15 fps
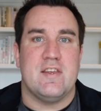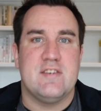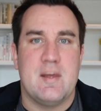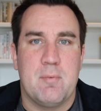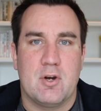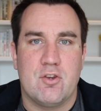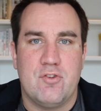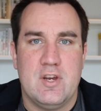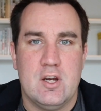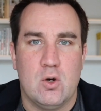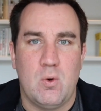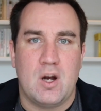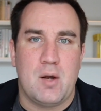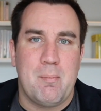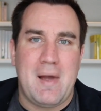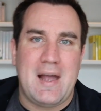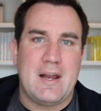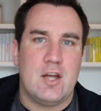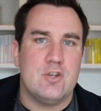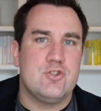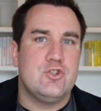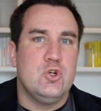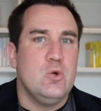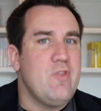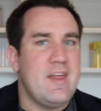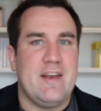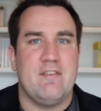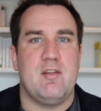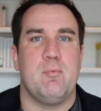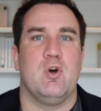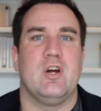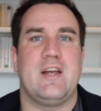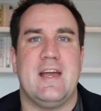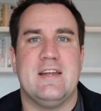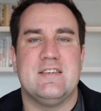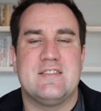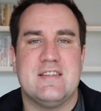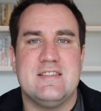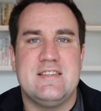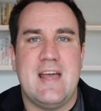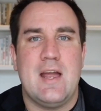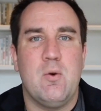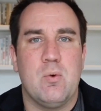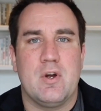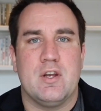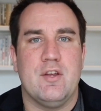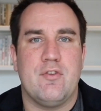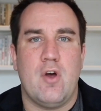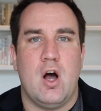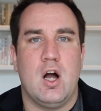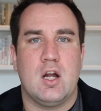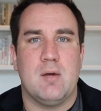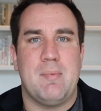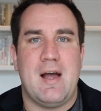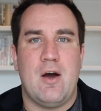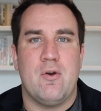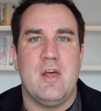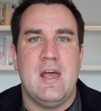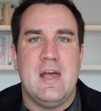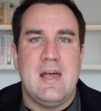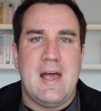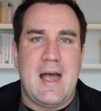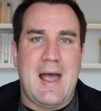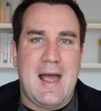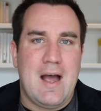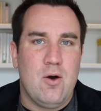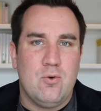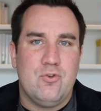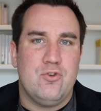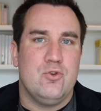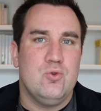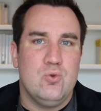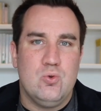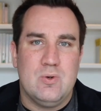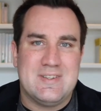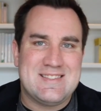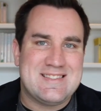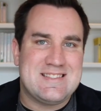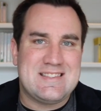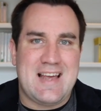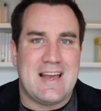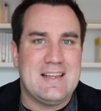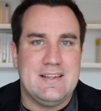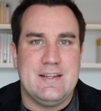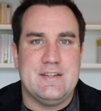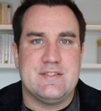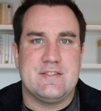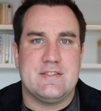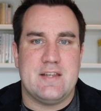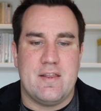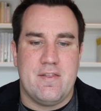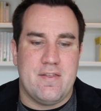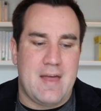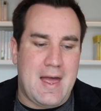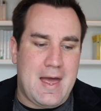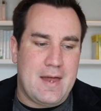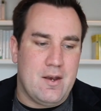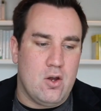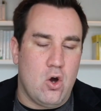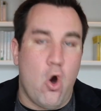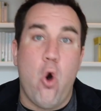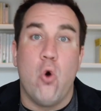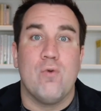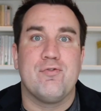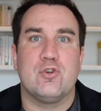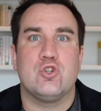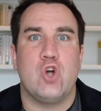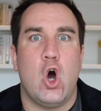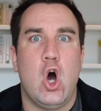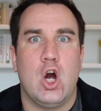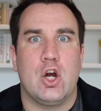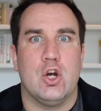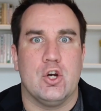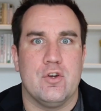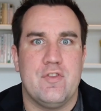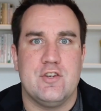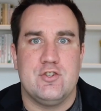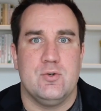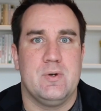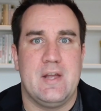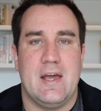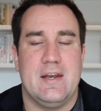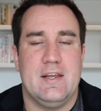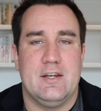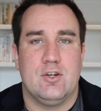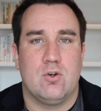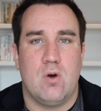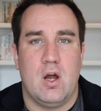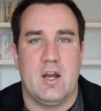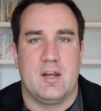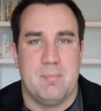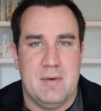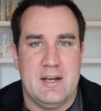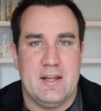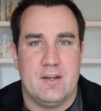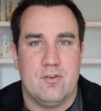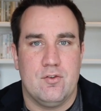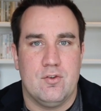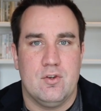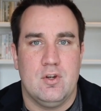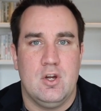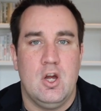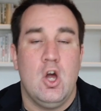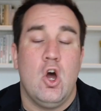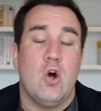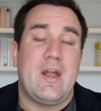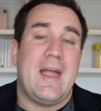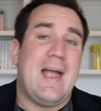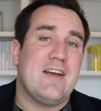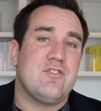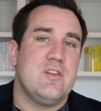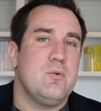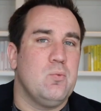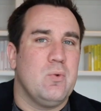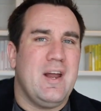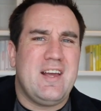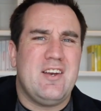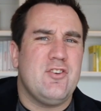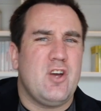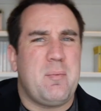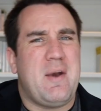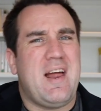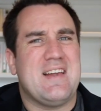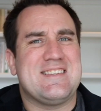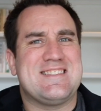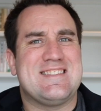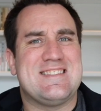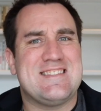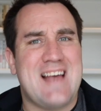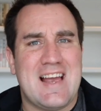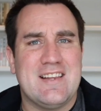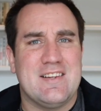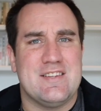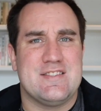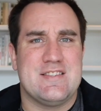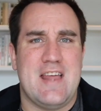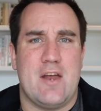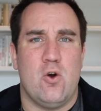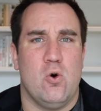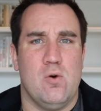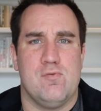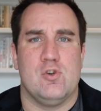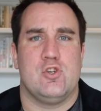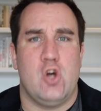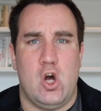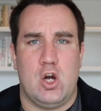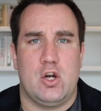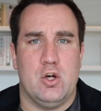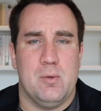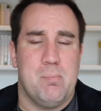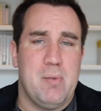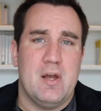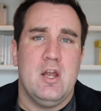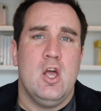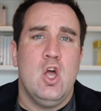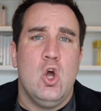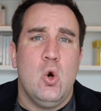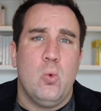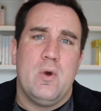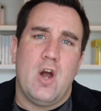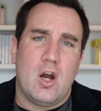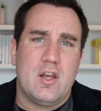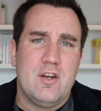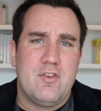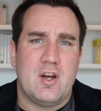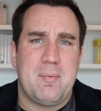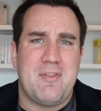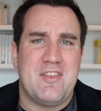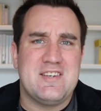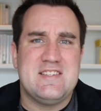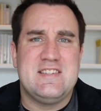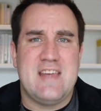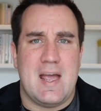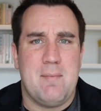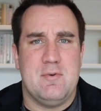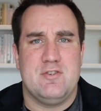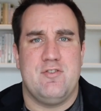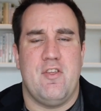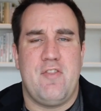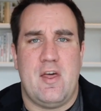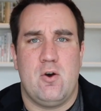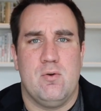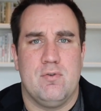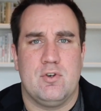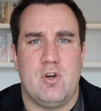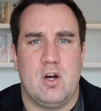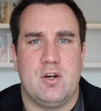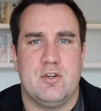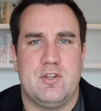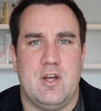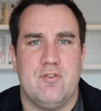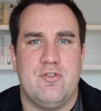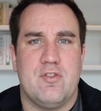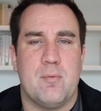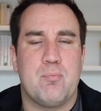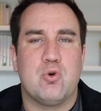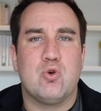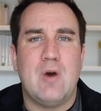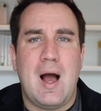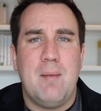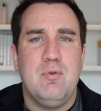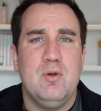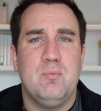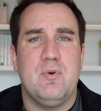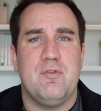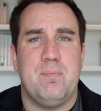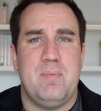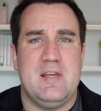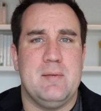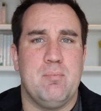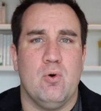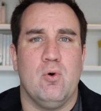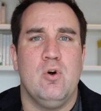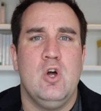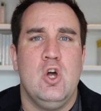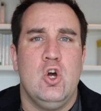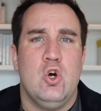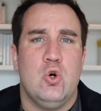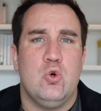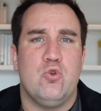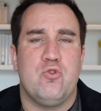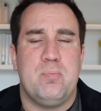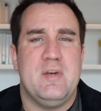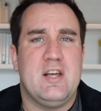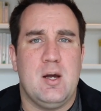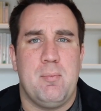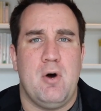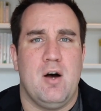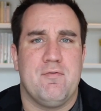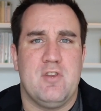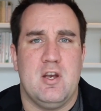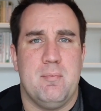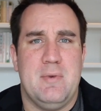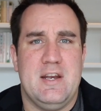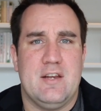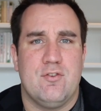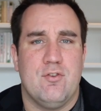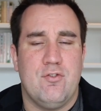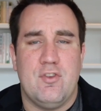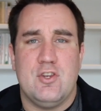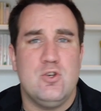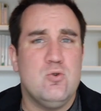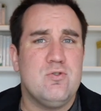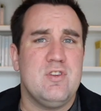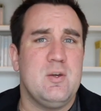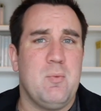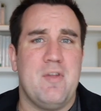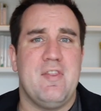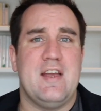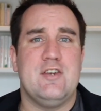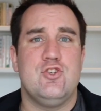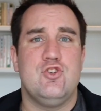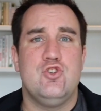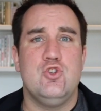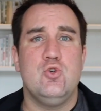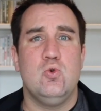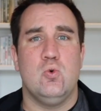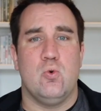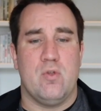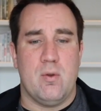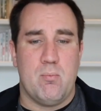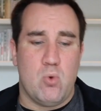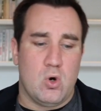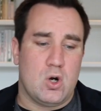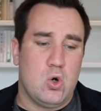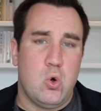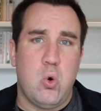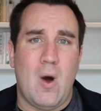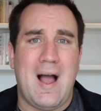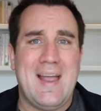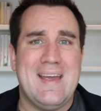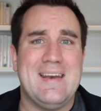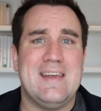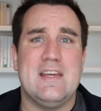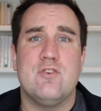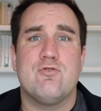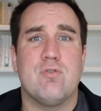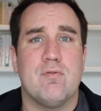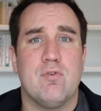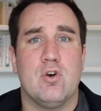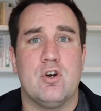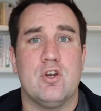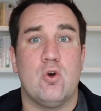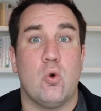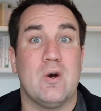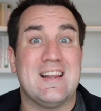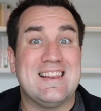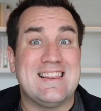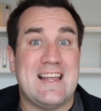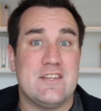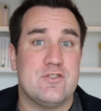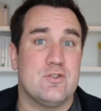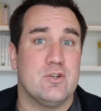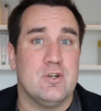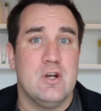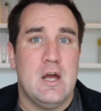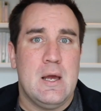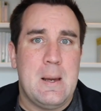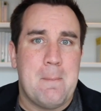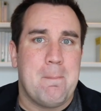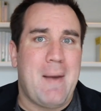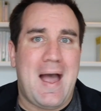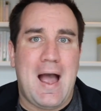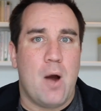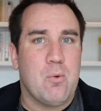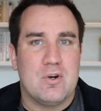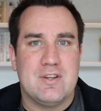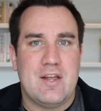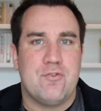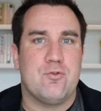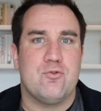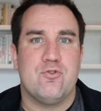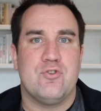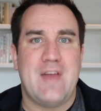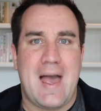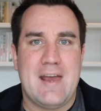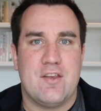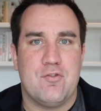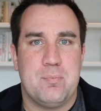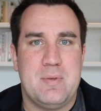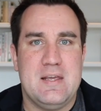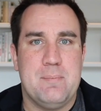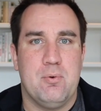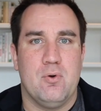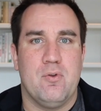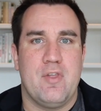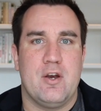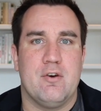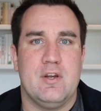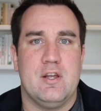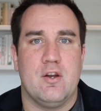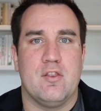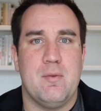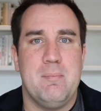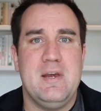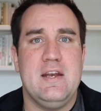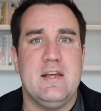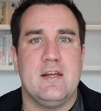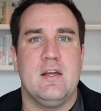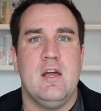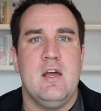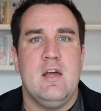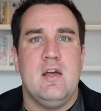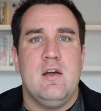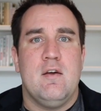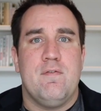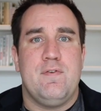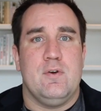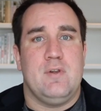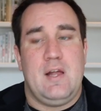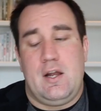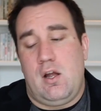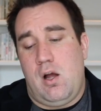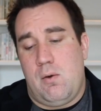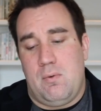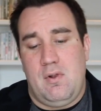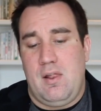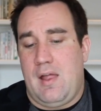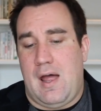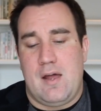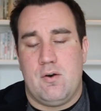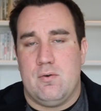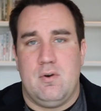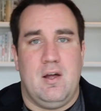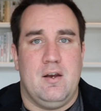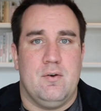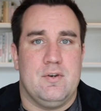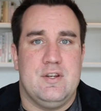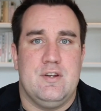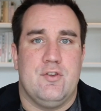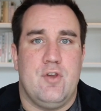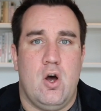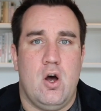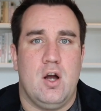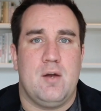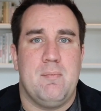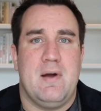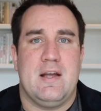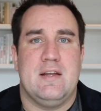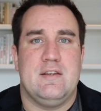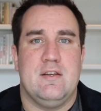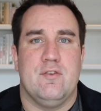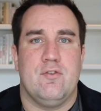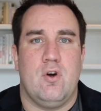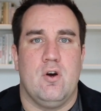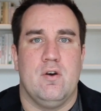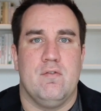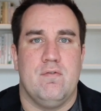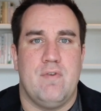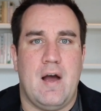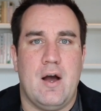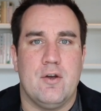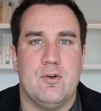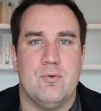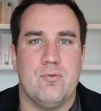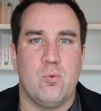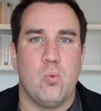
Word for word: Burkus here. Welcome back to the Daily Burk. And today we're going to talk about how to silence that over talker that you get in chronic meetings. Okay, actually, we're not going to talk about how to silence that over talker, but we are going to talk about the damage that that over talker does. See, the problem with people who speak up often in meetings is that usually when they do, the more quiet, introverted, or lesser power, lesser status people that are in on the meeting feel like, oh well, I don't I don't need to talk. My ideas aren't valued.